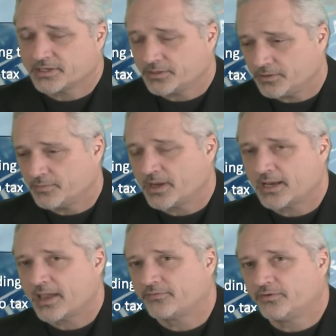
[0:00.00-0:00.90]
and you
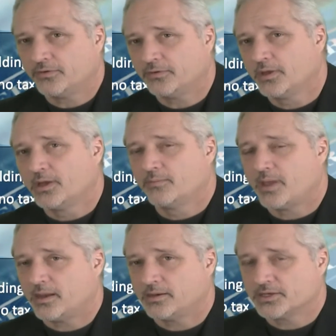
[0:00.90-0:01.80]
might have to
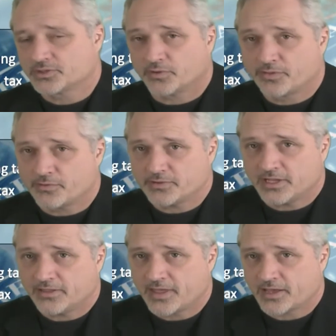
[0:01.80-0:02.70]
pay an additional
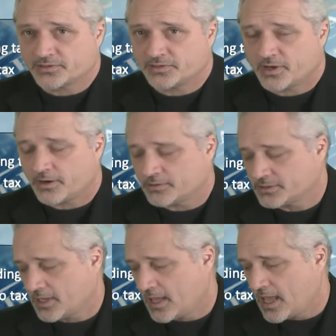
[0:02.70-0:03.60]
$13,000